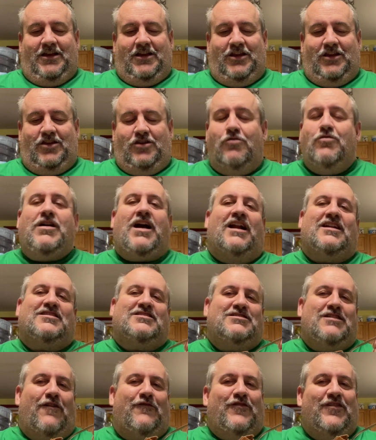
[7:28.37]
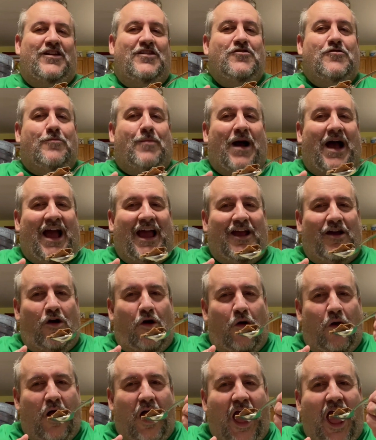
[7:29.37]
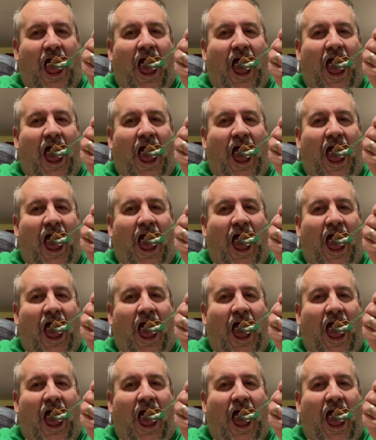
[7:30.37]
you gotta stuff it in your pile.